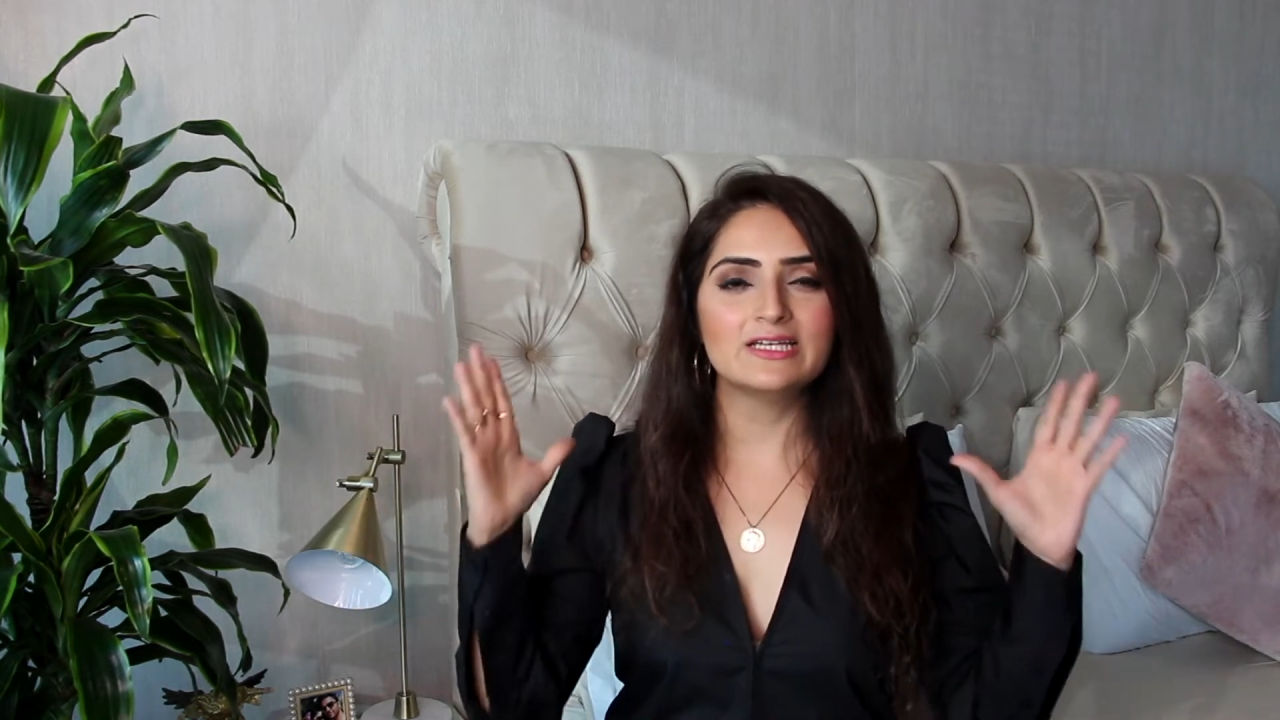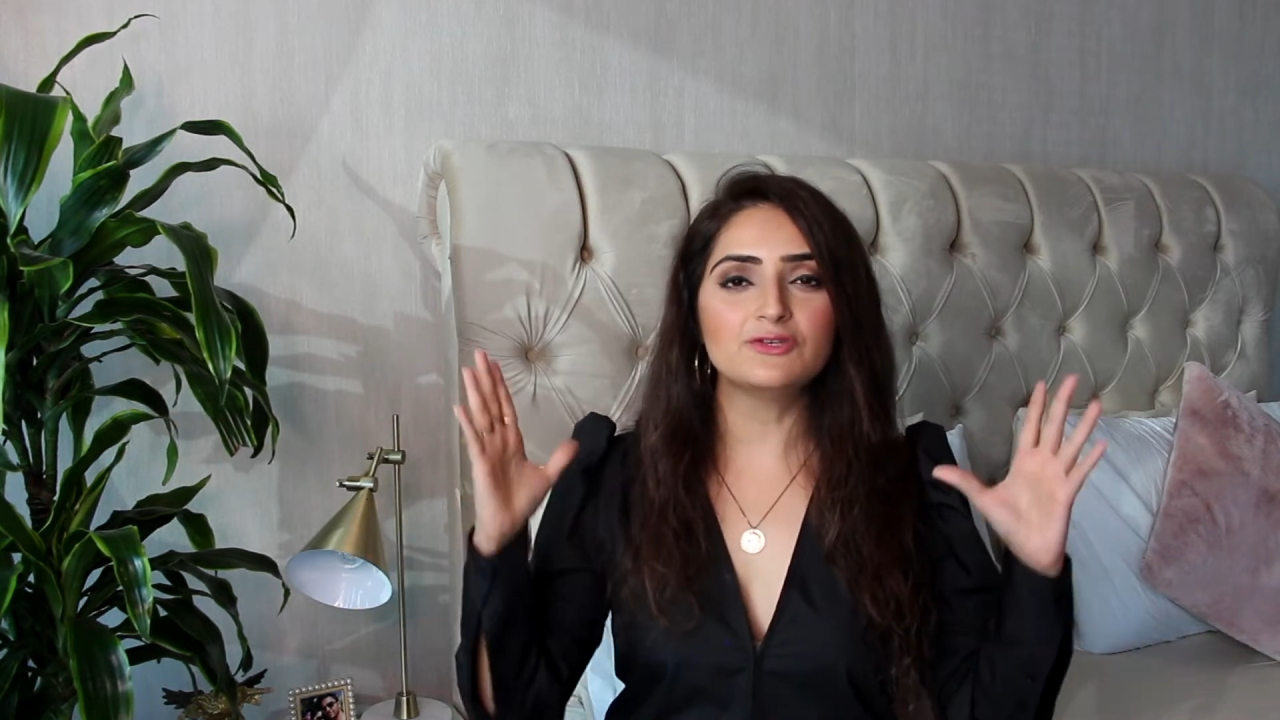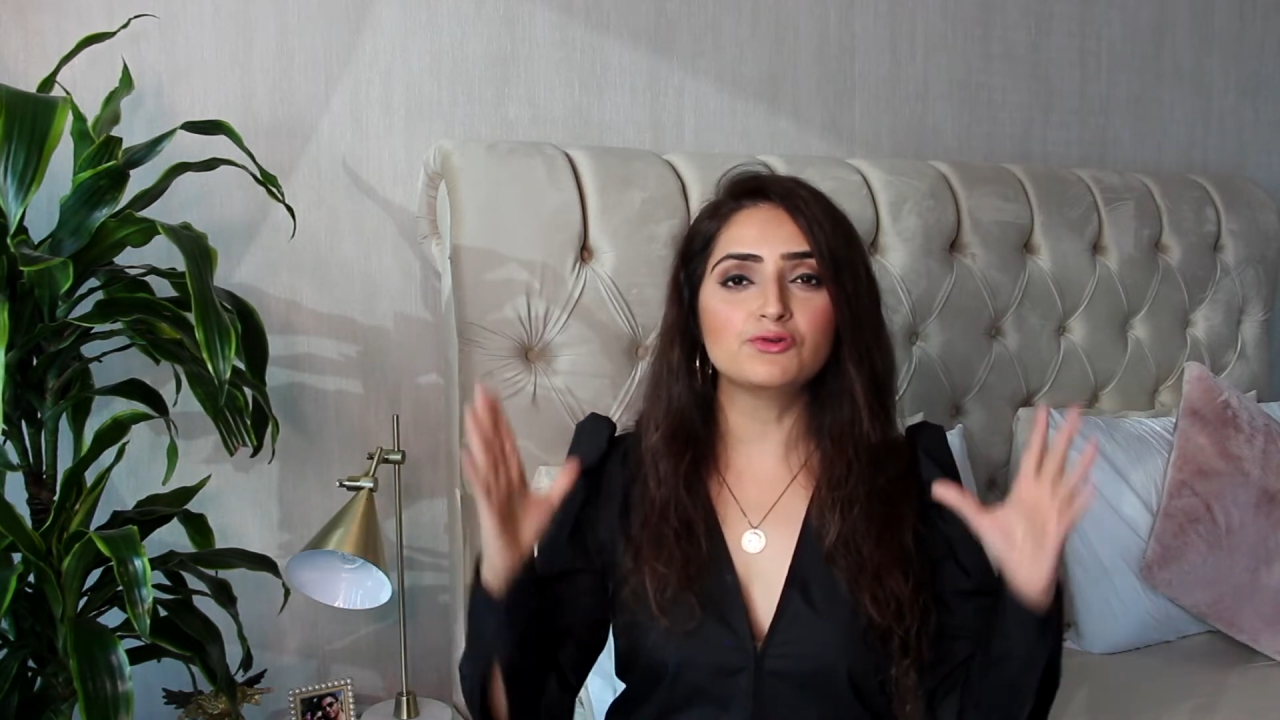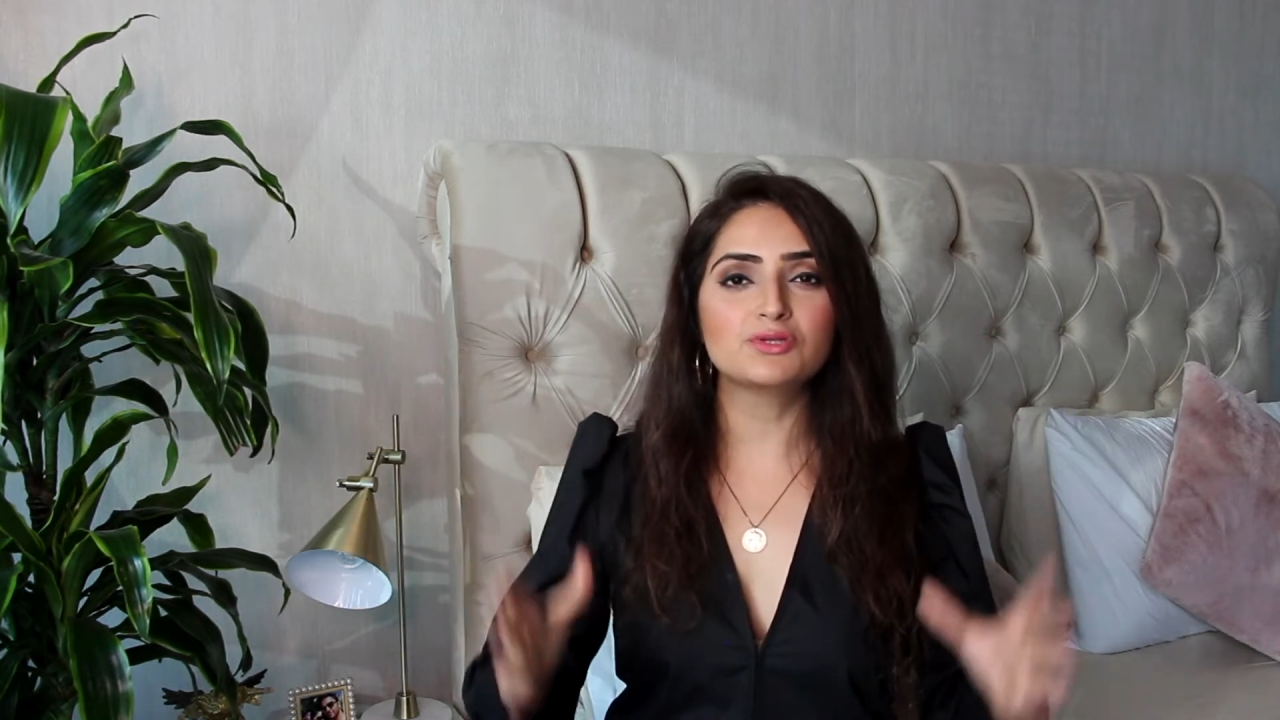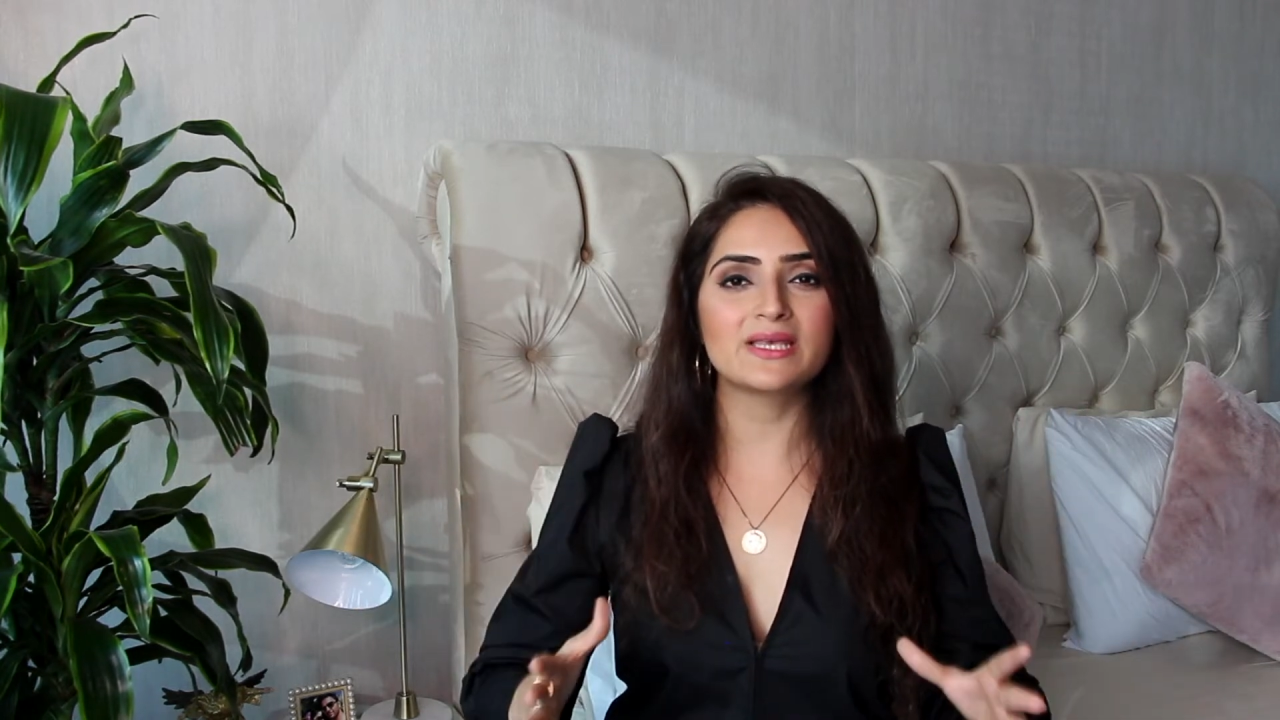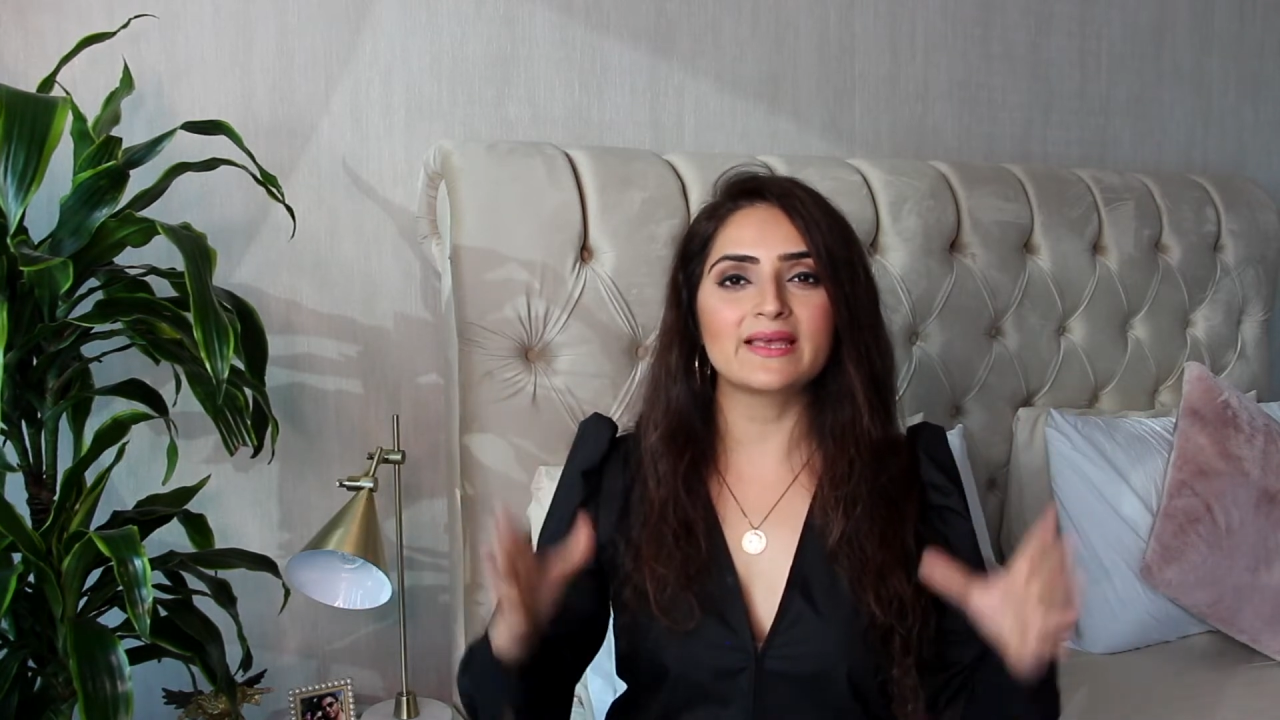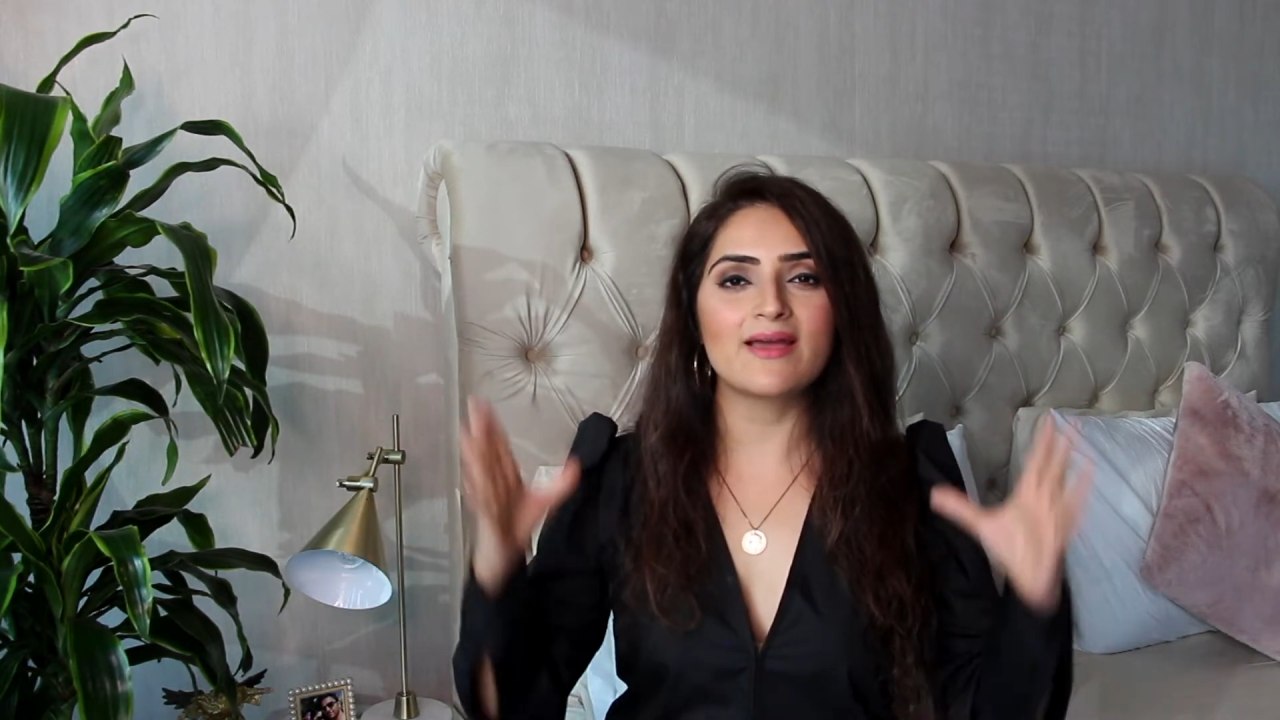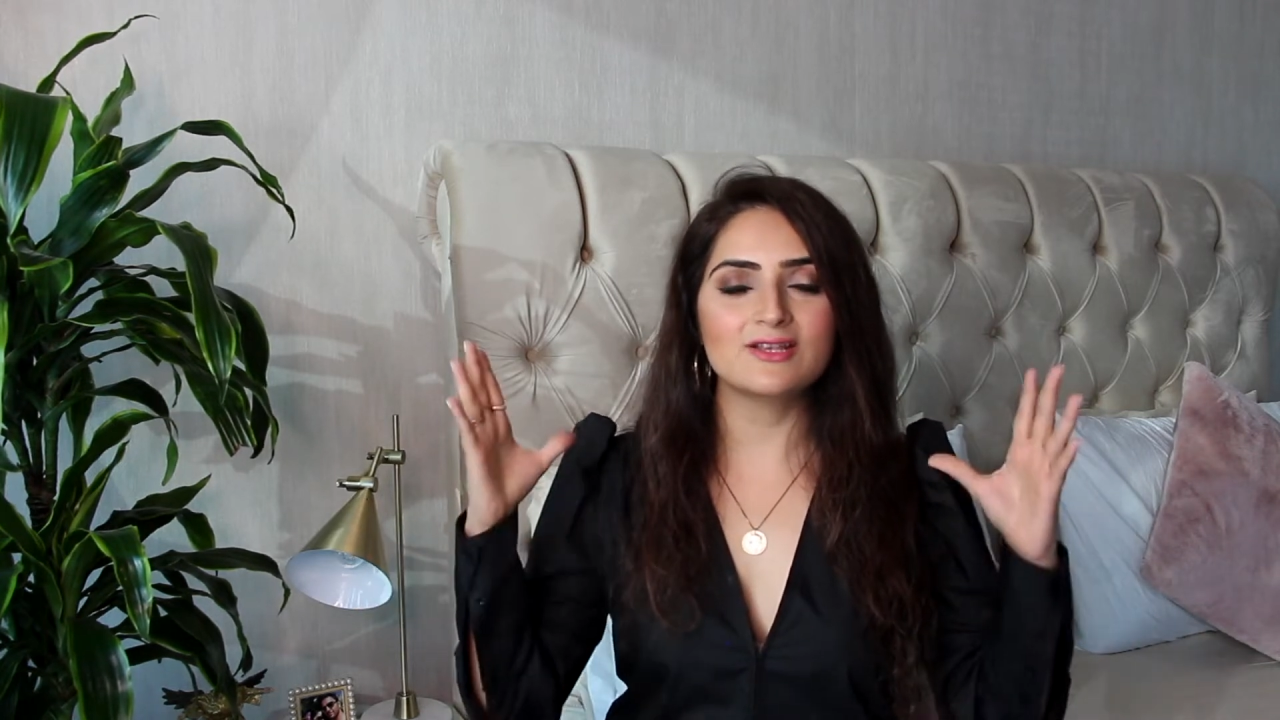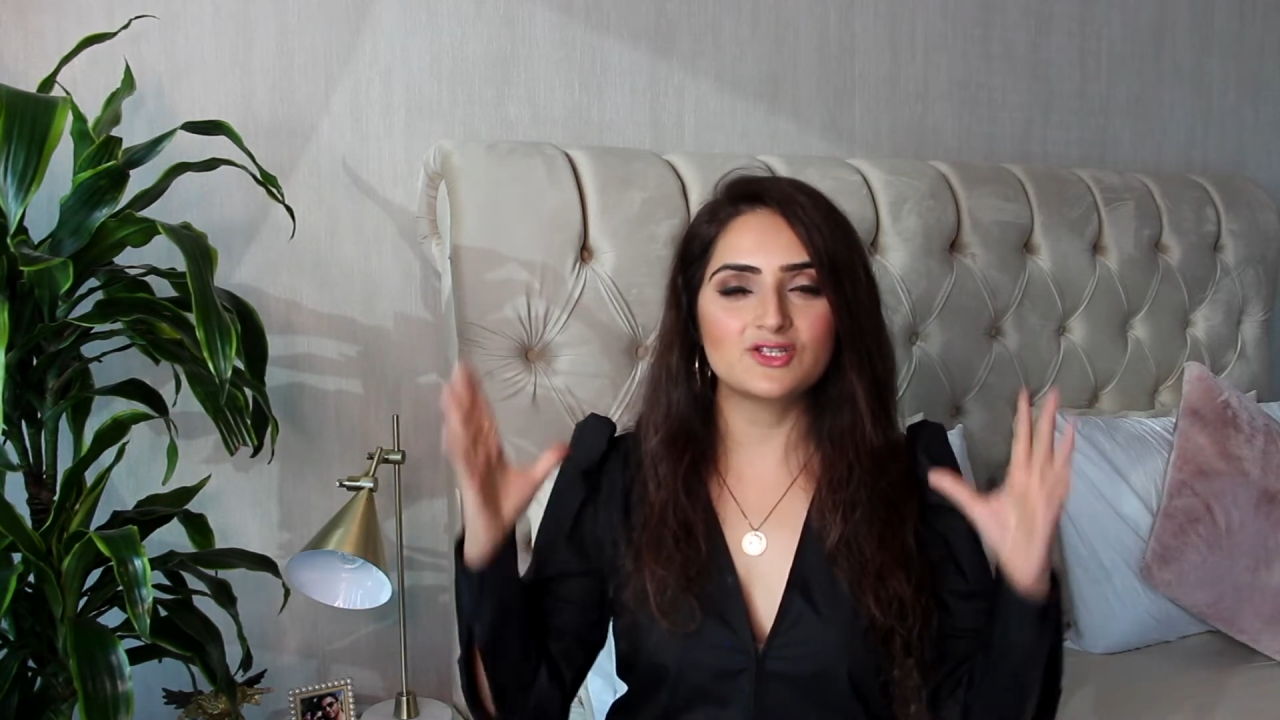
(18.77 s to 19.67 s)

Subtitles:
using